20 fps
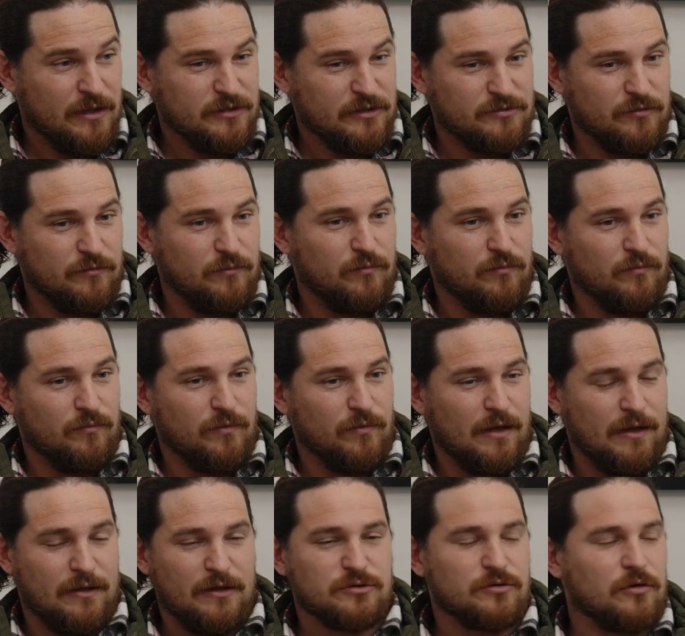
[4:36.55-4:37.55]
So,
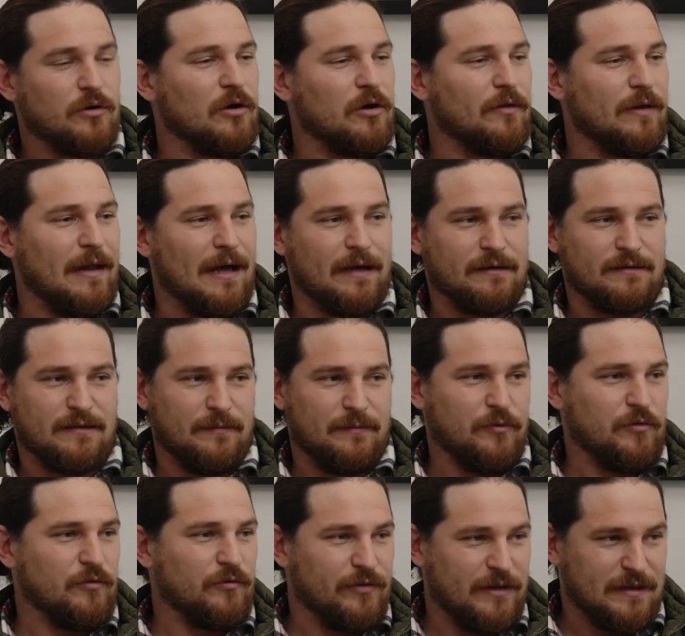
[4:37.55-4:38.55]
and these are all not
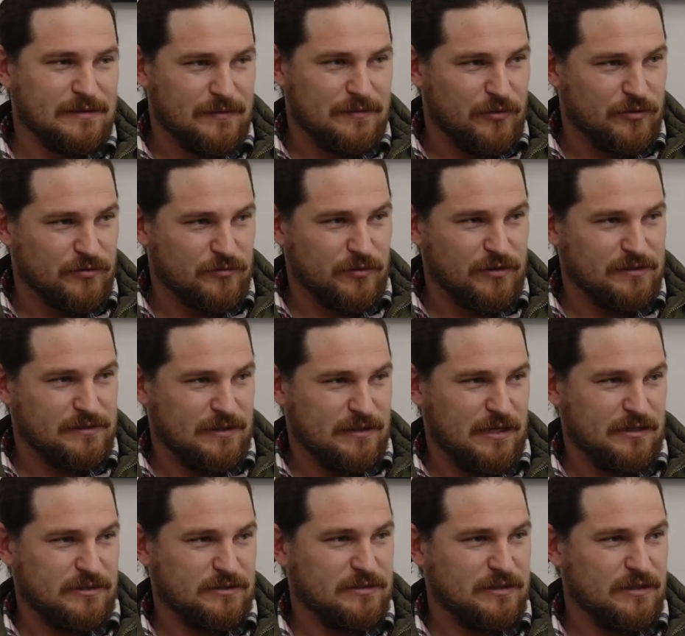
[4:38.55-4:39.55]
typical things that most real estate
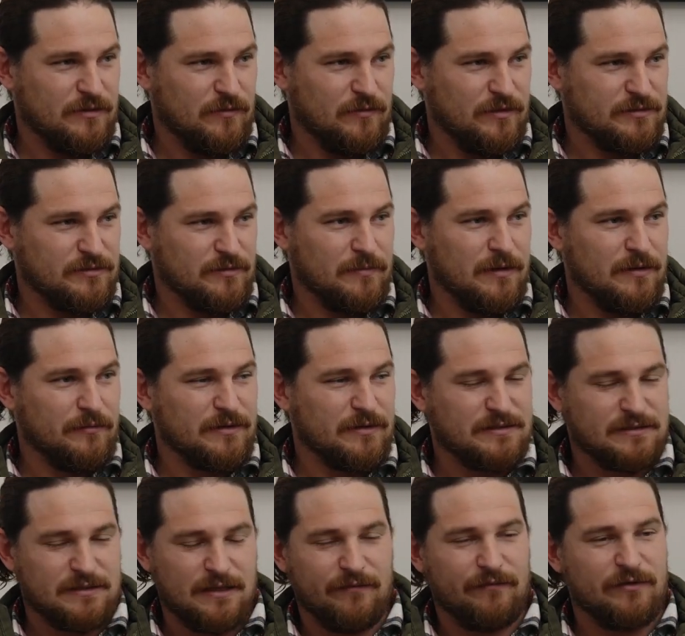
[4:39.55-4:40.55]
agents deal with. So be able to
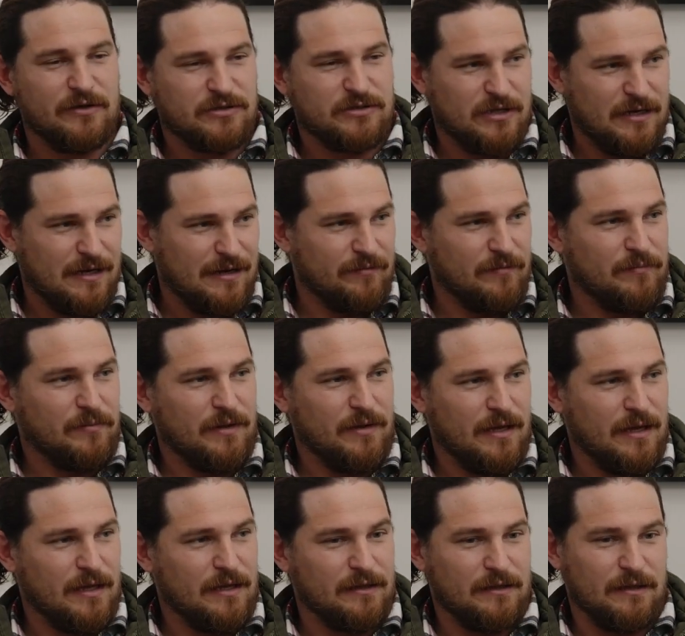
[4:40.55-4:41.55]
see a vision and have a
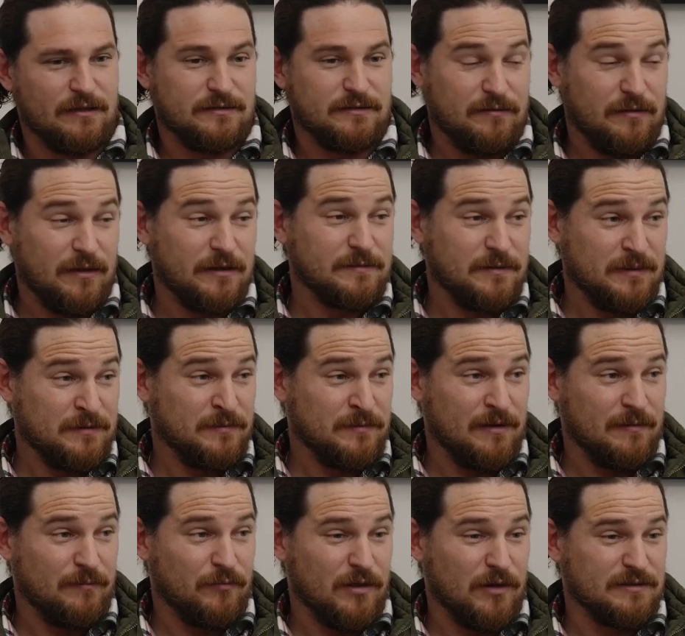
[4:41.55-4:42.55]
plan has been
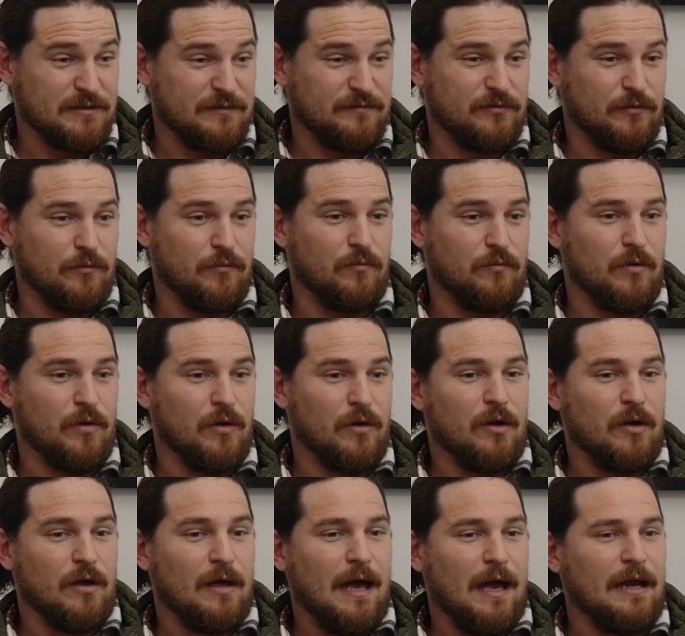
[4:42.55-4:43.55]
impressive. So
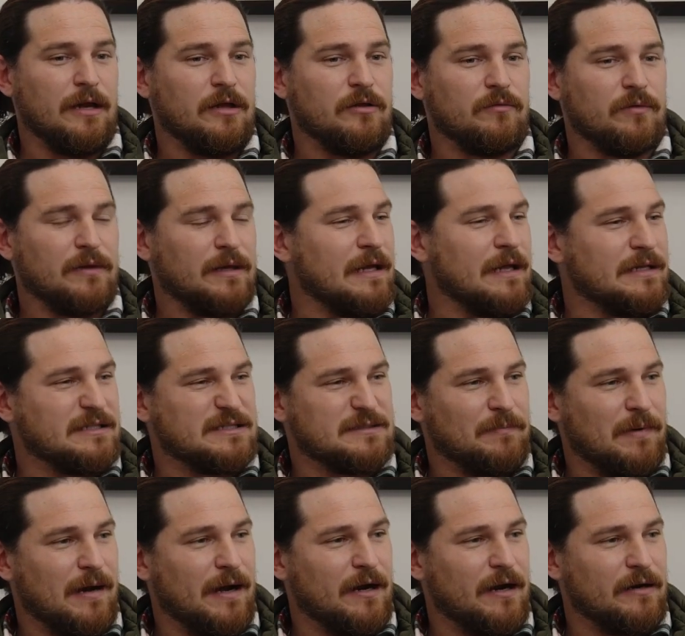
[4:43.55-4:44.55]
how do you get
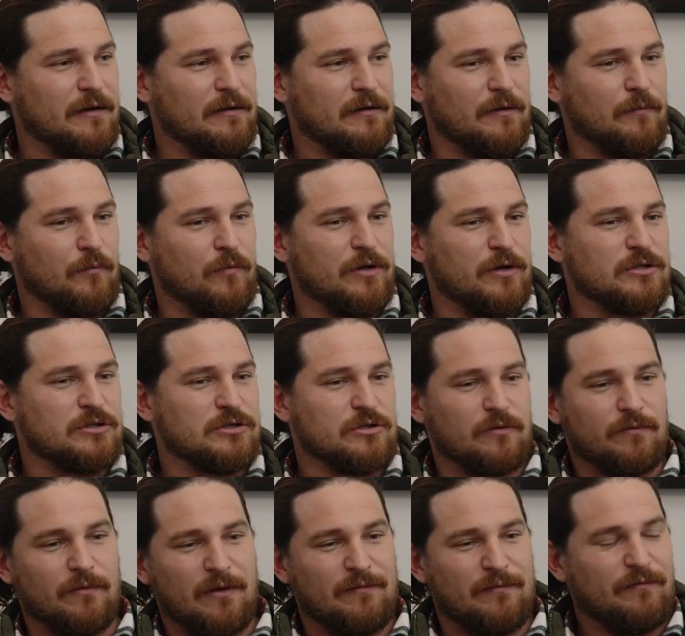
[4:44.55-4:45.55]
inspired, and what is
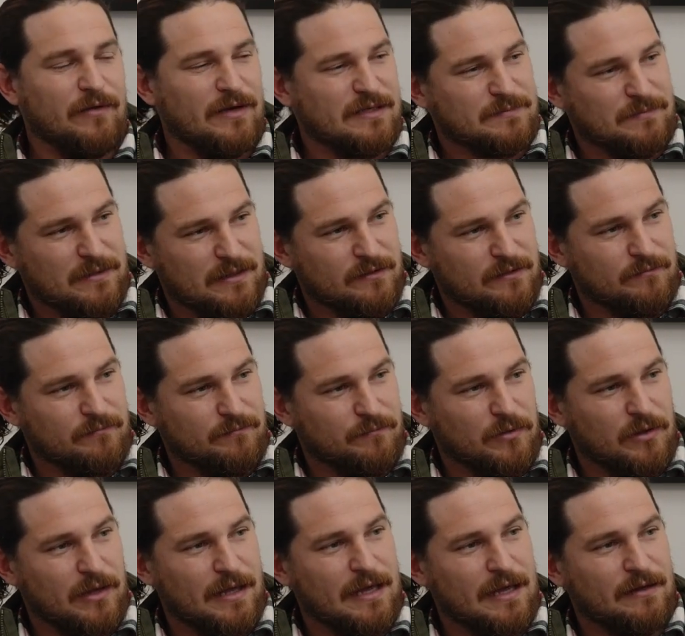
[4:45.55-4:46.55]
your investment
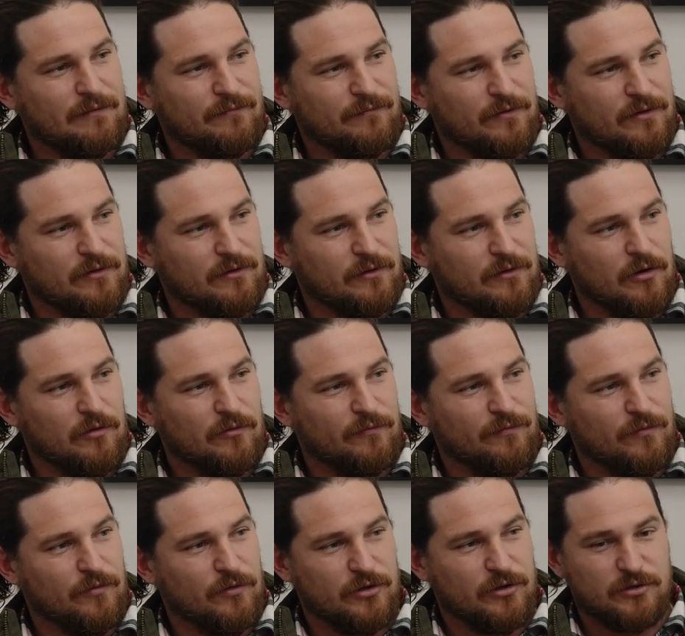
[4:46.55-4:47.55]
plan for going
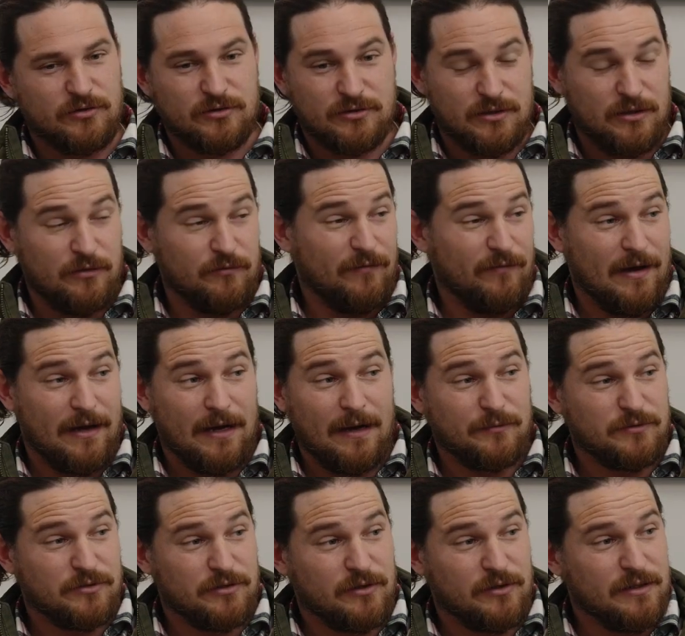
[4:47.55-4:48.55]
forward? You find
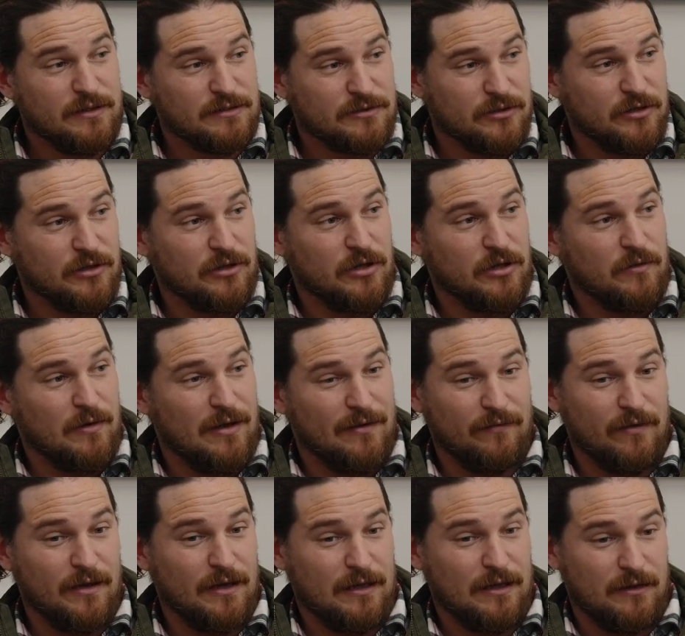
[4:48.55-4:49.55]
opportunities, or do you have
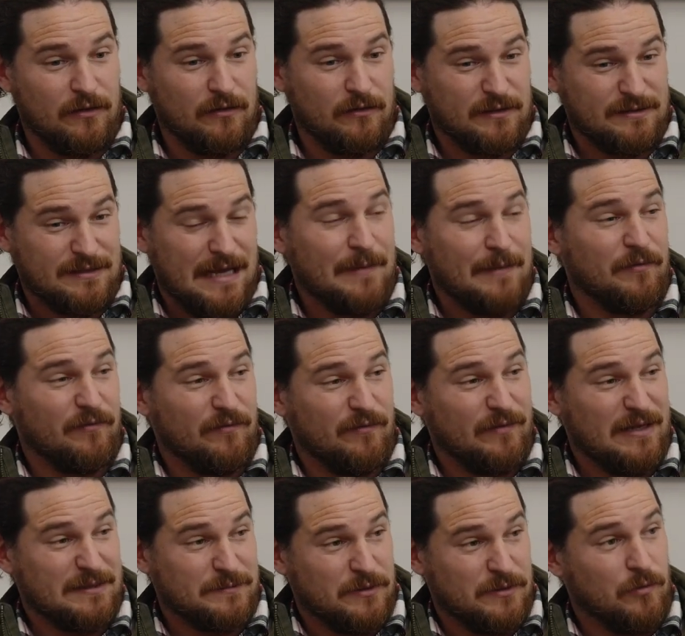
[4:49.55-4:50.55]
like the type of
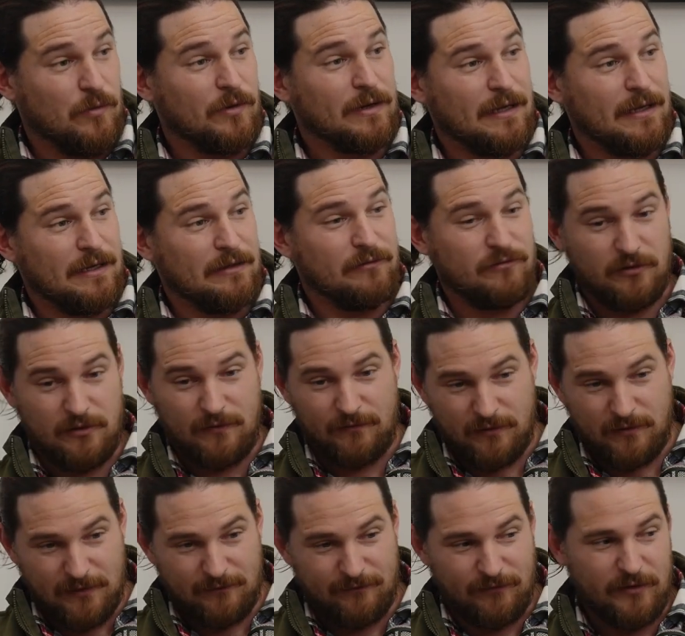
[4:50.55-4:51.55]
investment you want to get into? You've
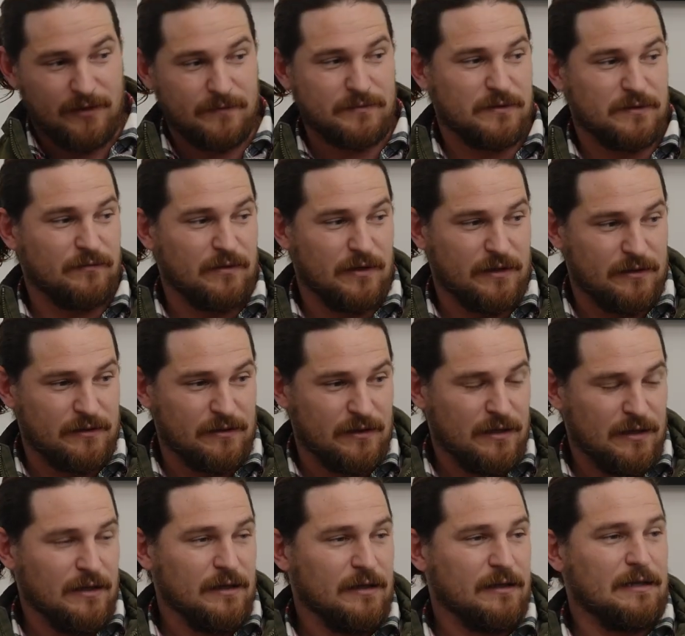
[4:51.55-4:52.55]
done flips, you've done
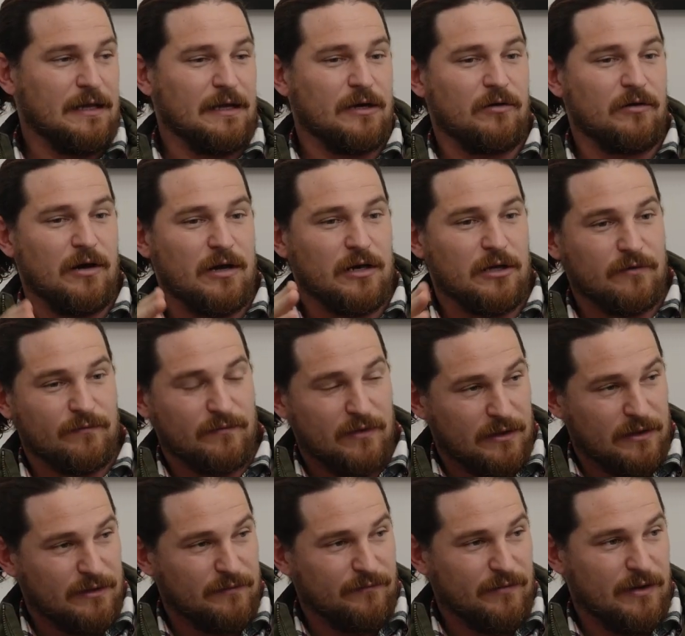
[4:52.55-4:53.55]
decorating, you've
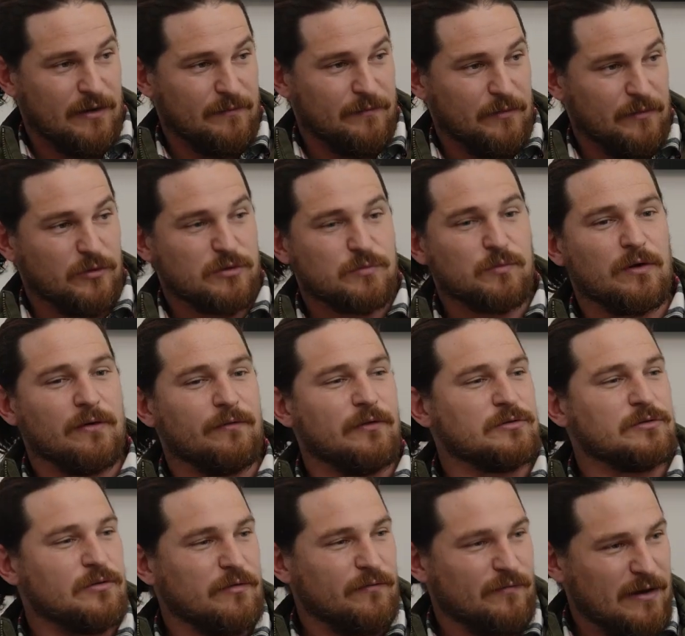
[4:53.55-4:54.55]
done development. Which one of
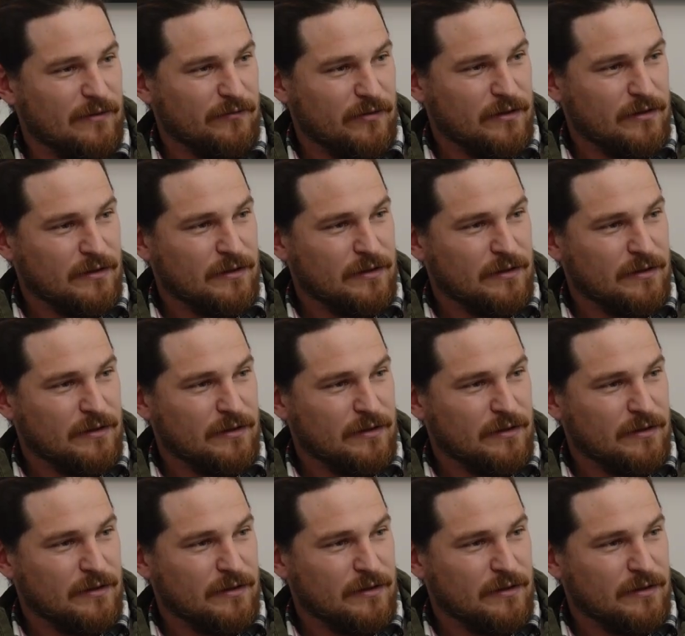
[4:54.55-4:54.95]
those are your favorite?